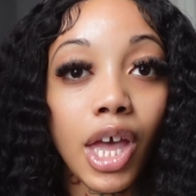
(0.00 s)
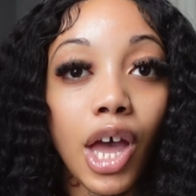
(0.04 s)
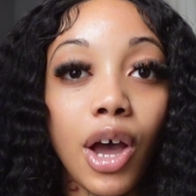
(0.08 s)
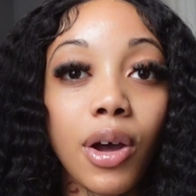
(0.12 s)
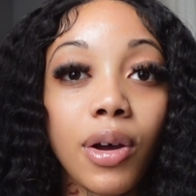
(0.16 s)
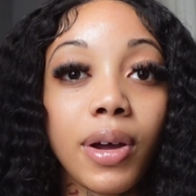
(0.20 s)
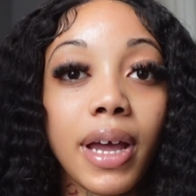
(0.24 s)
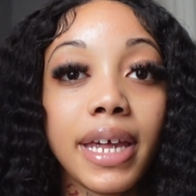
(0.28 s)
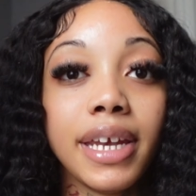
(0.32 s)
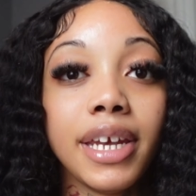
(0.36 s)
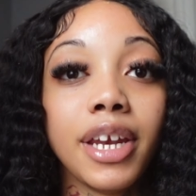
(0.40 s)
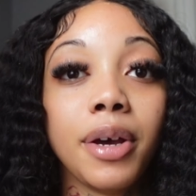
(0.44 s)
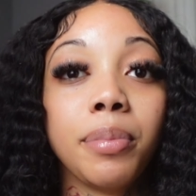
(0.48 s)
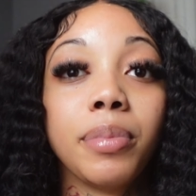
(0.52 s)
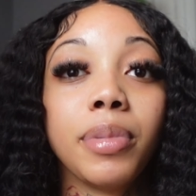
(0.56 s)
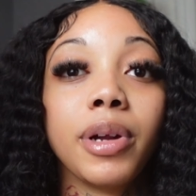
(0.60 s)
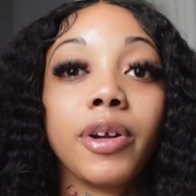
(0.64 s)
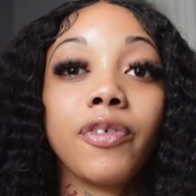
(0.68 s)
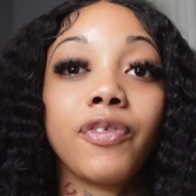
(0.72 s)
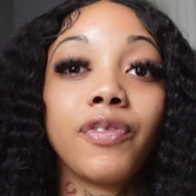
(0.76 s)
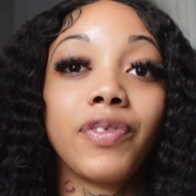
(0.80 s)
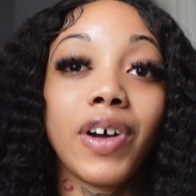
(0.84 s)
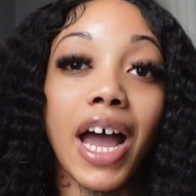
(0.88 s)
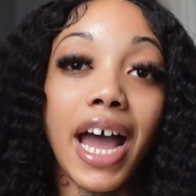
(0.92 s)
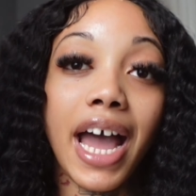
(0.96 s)
Okay, number
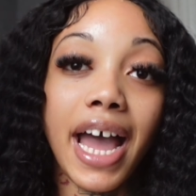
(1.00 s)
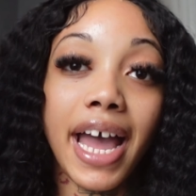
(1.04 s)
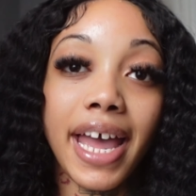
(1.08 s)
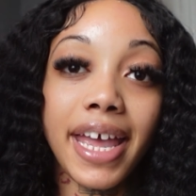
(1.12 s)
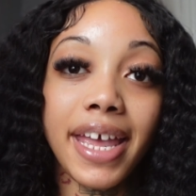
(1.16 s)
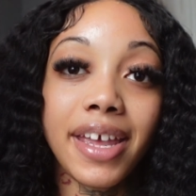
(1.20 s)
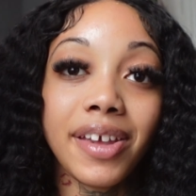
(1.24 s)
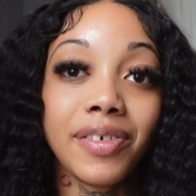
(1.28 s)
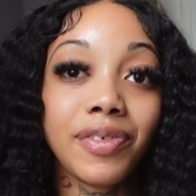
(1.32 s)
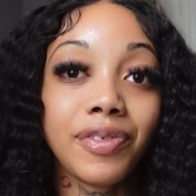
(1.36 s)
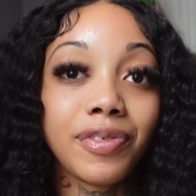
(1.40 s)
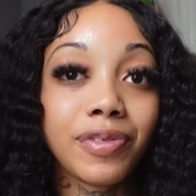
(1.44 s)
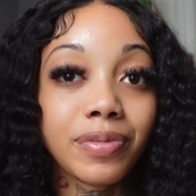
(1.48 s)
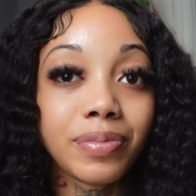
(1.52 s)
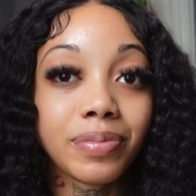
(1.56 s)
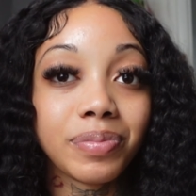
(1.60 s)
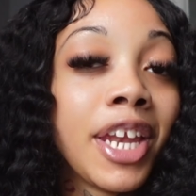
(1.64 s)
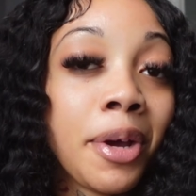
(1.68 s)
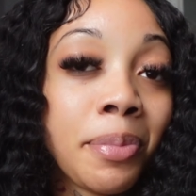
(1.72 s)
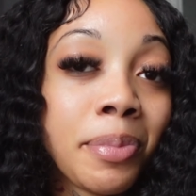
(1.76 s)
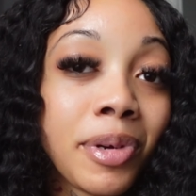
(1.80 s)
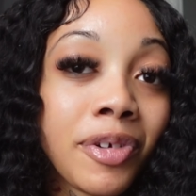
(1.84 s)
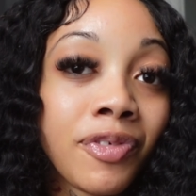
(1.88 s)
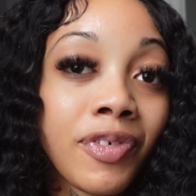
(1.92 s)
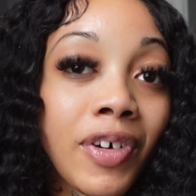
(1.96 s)
five.
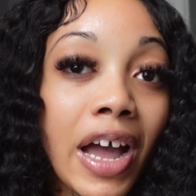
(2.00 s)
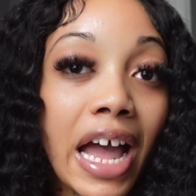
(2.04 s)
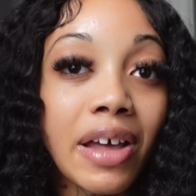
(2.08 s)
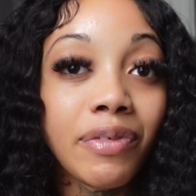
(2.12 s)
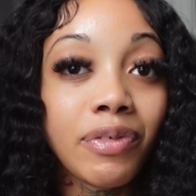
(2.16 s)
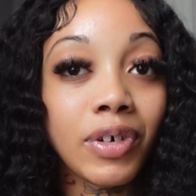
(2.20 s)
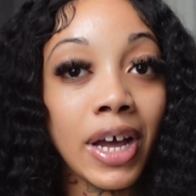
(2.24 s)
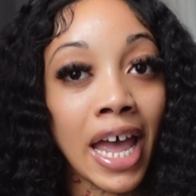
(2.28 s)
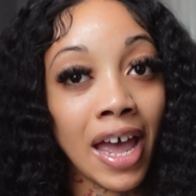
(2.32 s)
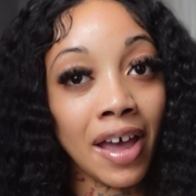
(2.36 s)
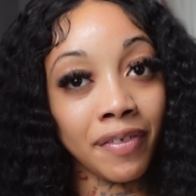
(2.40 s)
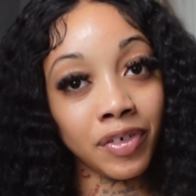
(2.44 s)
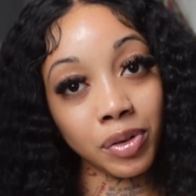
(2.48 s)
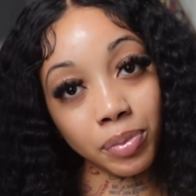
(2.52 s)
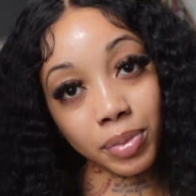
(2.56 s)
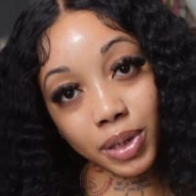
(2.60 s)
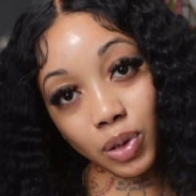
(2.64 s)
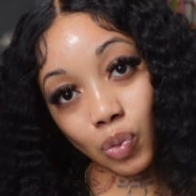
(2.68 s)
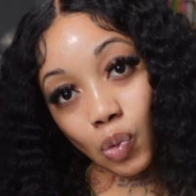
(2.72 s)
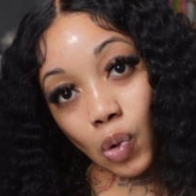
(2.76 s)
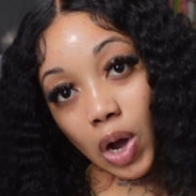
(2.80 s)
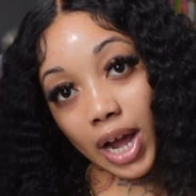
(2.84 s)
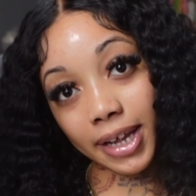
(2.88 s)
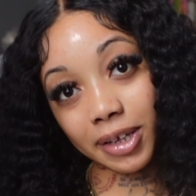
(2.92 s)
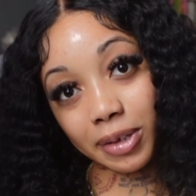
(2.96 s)
Number five would have to be
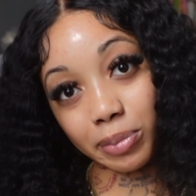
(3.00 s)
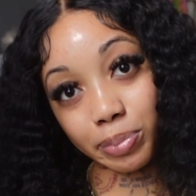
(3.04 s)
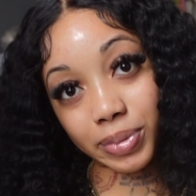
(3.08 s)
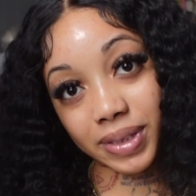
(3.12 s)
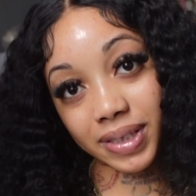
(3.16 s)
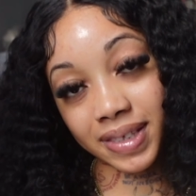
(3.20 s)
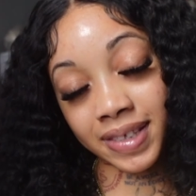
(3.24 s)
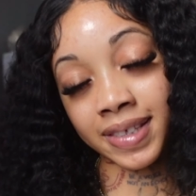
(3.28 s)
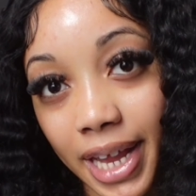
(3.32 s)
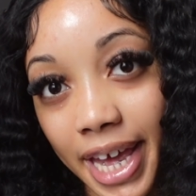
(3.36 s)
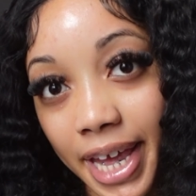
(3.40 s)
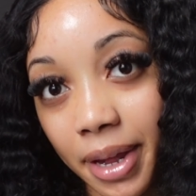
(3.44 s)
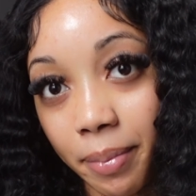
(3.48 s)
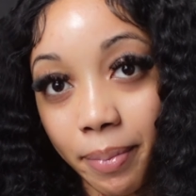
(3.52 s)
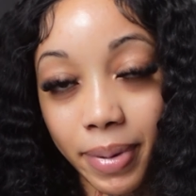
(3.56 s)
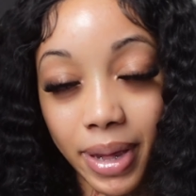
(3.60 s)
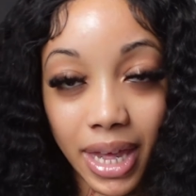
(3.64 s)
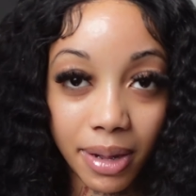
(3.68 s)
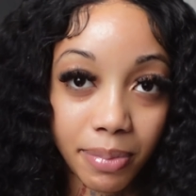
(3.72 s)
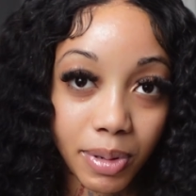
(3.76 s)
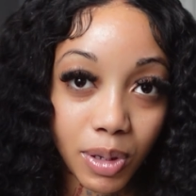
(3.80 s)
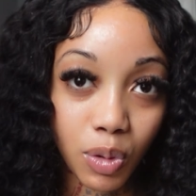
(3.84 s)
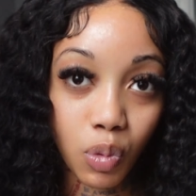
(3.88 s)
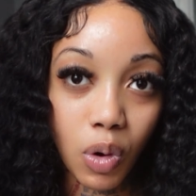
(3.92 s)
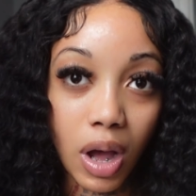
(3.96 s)
wipes, like
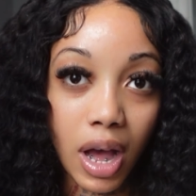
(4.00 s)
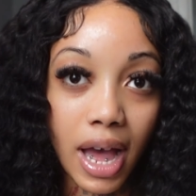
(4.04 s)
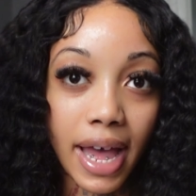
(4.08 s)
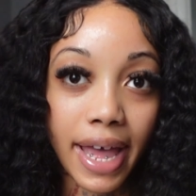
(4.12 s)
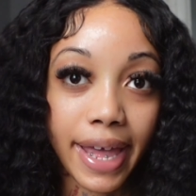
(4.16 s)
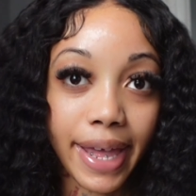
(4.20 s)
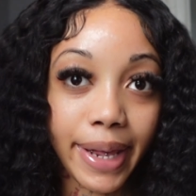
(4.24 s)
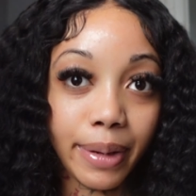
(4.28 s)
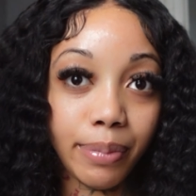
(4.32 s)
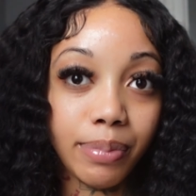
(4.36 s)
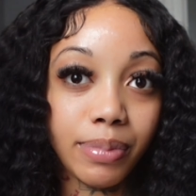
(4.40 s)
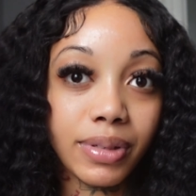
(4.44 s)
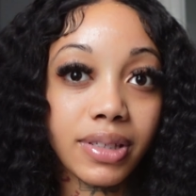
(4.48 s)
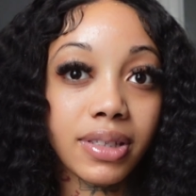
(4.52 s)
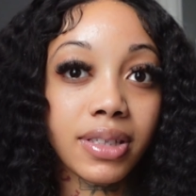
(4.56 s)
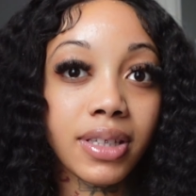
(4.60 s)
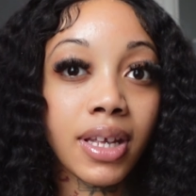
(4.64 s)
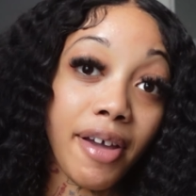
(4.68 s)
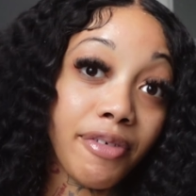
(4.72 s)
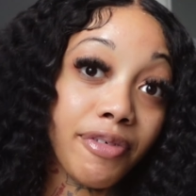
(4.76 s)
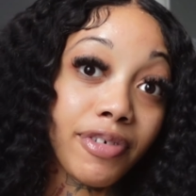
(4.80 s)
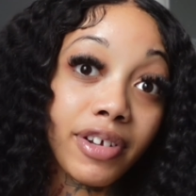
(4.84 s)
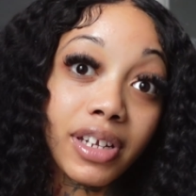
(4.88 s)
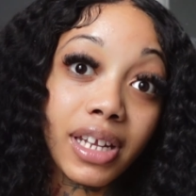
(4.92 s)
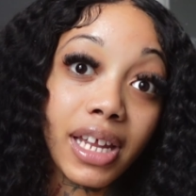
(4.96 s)
baby wipes.
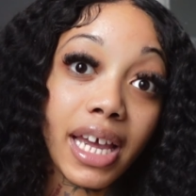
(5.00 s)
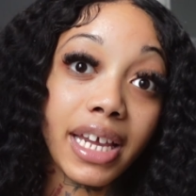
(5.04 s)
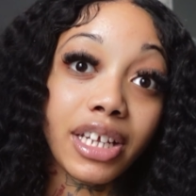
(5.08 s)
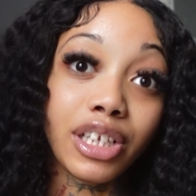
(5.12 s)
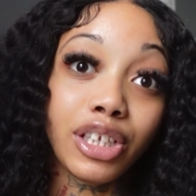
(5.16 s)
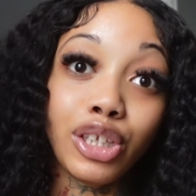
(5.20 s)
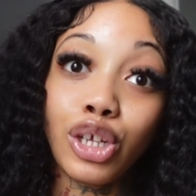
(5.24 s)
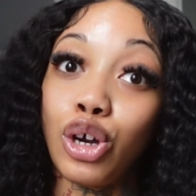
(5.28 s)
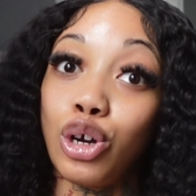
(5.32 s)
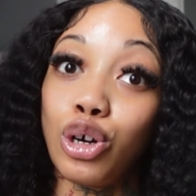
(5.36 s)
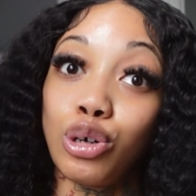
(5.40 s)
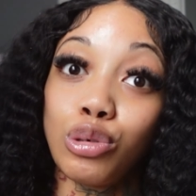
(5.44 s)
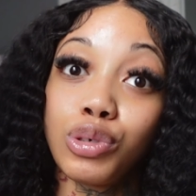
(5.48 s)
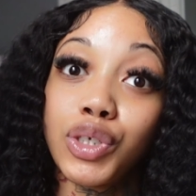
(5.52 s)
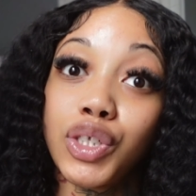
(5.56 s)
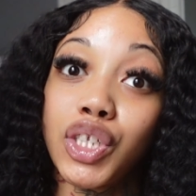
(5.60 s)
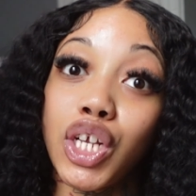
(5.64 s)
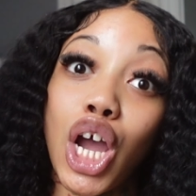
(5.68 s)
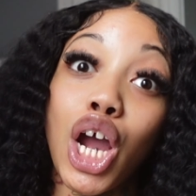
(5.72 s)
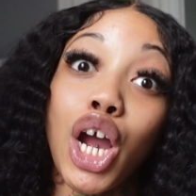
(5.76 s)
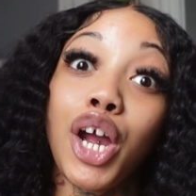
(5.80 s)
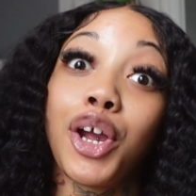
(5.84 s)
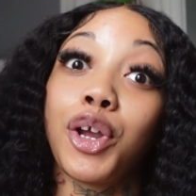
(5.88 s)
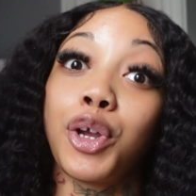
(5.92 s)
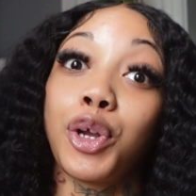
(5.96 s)
I feel like those
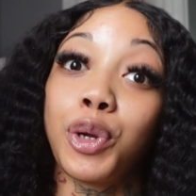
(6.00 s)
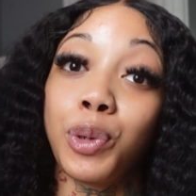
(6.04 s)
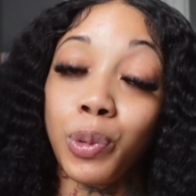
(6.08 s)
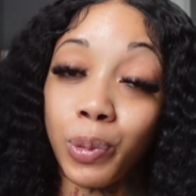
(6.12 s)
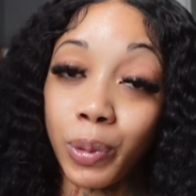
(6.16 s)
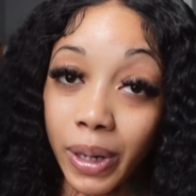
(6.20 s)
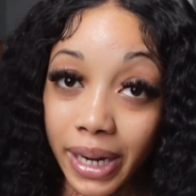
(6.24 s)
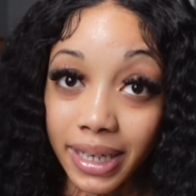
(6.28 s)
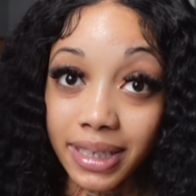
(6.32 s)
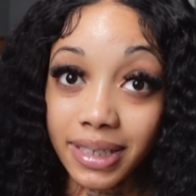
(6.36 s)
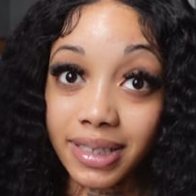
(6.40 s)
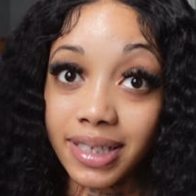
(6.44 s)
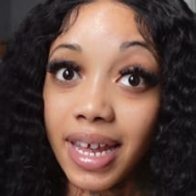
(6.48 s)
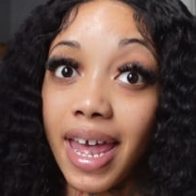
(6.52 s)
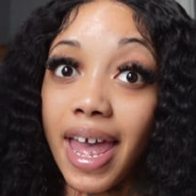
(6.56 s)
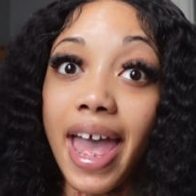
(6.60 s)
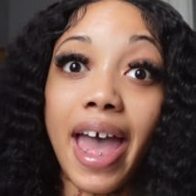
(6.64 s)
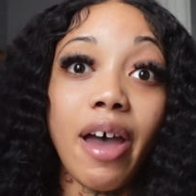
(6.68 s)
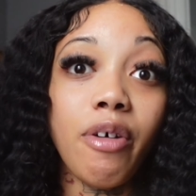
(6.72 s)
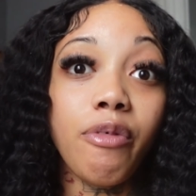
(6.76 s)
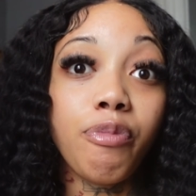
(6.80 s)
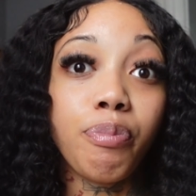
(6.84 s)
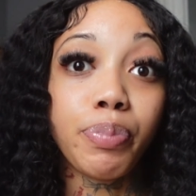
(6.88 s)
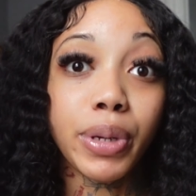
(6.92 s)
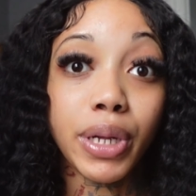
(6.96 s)
are great to
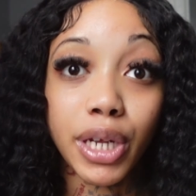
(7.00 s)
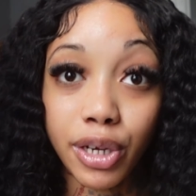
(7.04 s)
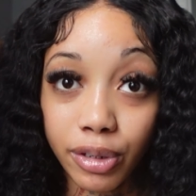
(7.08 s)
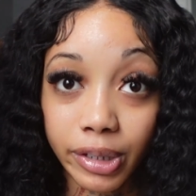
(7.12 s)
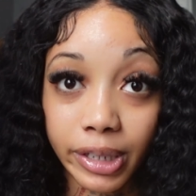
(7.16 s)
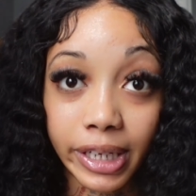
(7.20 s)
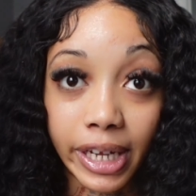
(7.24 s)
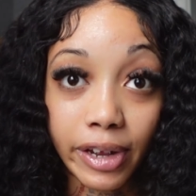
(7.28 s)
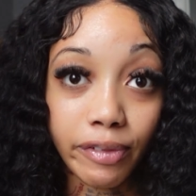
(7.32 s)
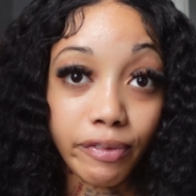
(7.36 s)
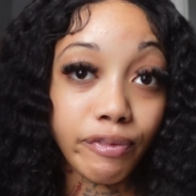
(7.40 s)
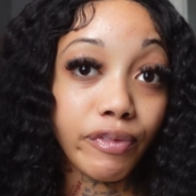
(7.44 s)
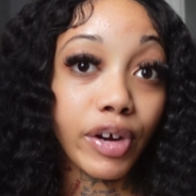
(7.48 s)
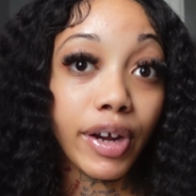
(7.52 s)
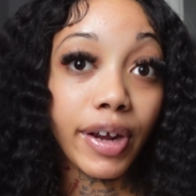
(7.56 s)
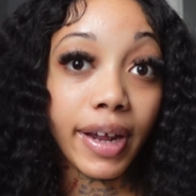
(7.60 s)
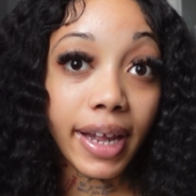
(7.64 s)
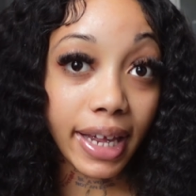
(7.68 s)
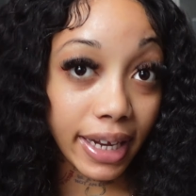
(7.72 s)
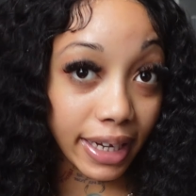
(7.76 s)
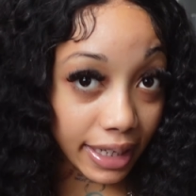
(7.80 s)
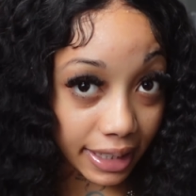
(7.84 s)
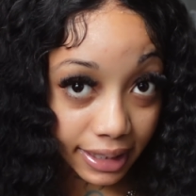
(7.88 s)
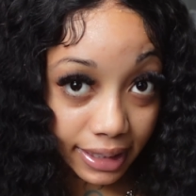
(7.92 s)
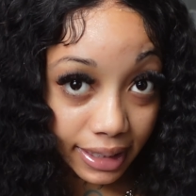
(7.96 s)
have, period, for
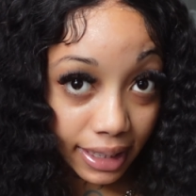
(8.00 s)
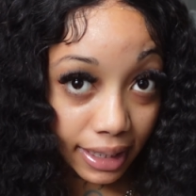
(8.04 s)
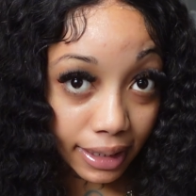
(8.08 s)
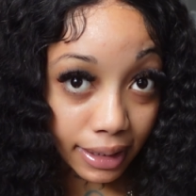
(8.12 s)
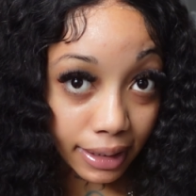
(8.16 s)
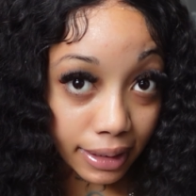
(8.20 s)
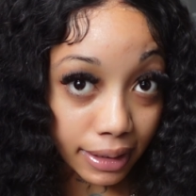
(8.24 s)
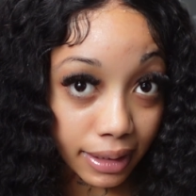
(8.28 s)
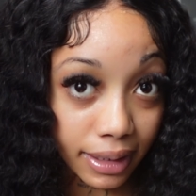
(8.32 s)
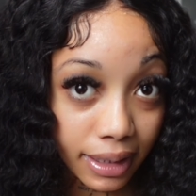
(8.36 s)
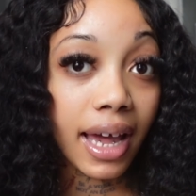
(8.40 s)
anything.